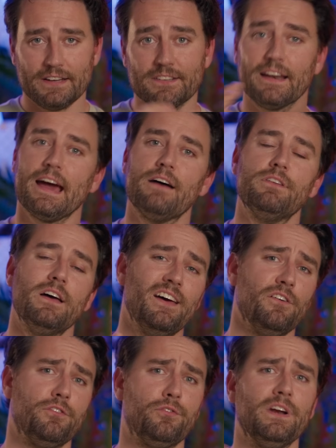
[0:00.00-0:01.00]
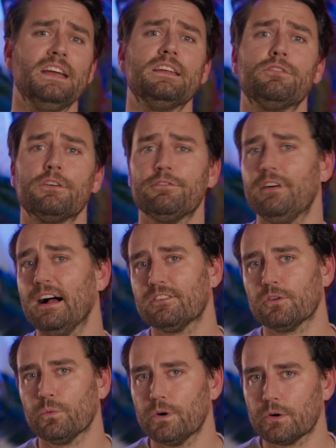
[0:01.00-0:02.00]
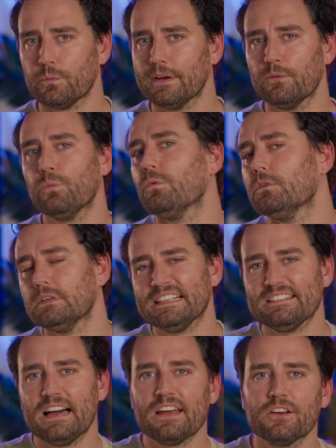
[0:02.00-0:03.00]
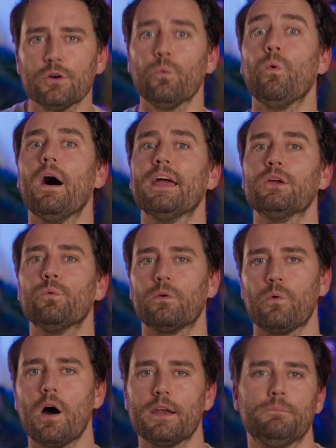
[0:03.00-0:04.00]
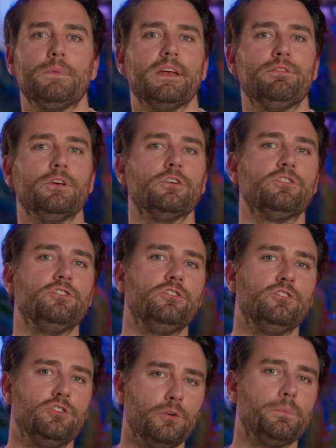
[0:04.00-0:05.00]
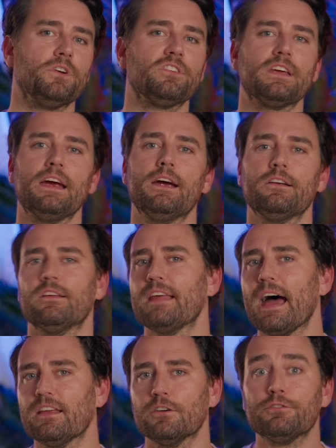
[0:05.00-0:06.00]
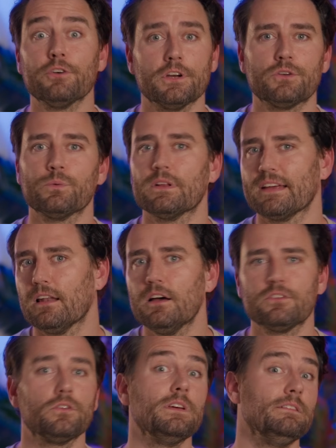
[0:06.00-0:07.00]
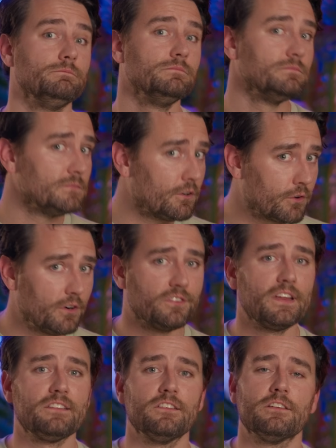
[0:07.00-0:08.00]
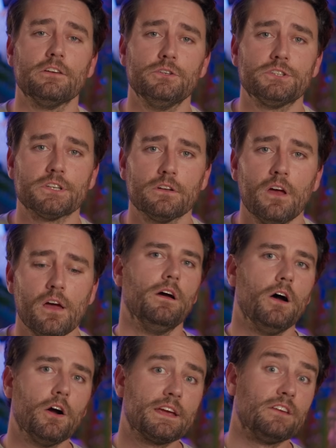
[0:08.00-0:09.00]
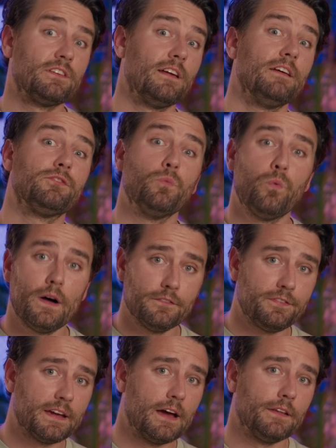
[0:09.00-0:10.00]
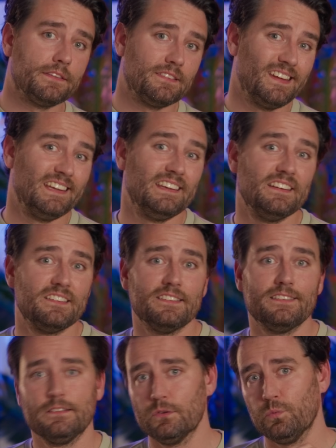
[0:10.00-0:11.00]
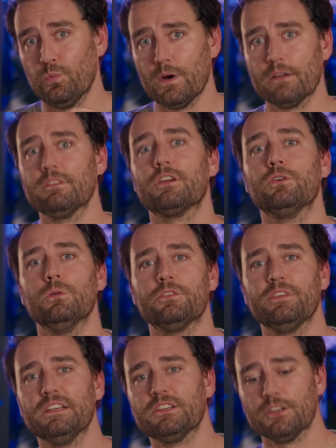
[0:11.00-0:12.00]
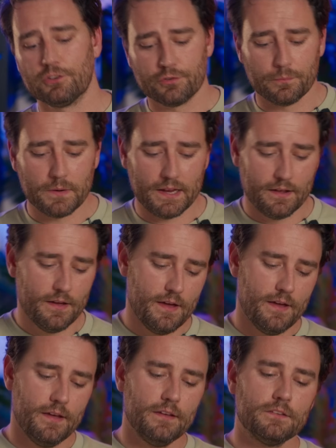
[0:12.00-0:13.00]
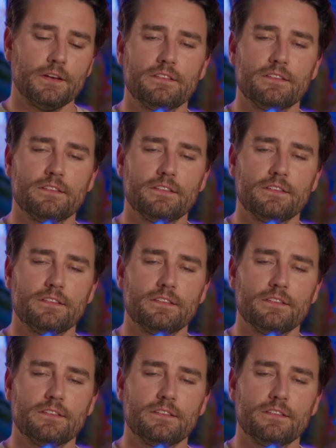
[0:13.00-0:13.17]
you actually have three different files to work with, I don't know why you would want it, but if you're super scared that your footage will get lost, yeah, of course, that's the solution. Okay, so I left one thing out, and this is one of the coolest features for me. So